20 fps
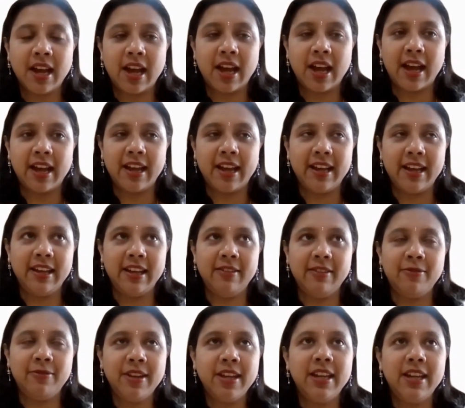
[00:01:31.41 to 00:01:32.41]

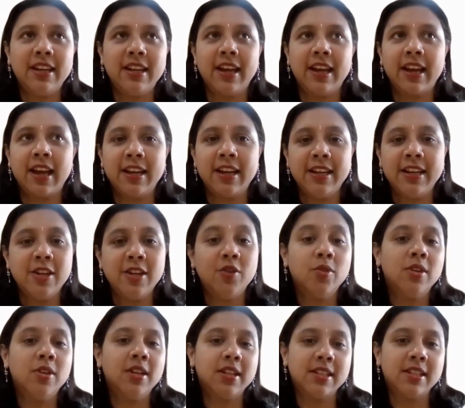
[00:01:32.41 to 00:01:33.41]
I feel like I need
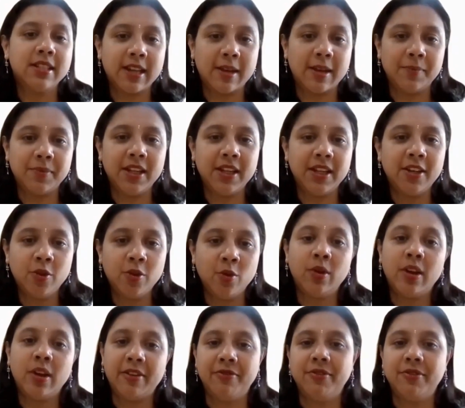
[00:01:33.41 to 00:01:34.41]
to learn something
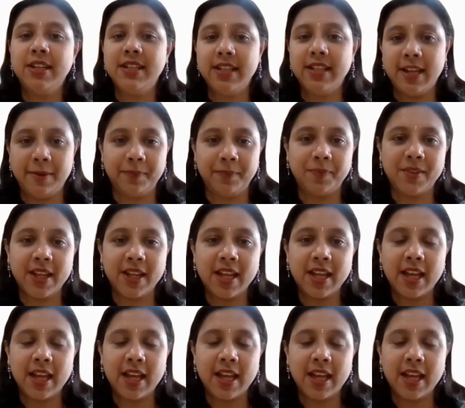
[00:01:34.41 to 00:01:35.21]
new every day.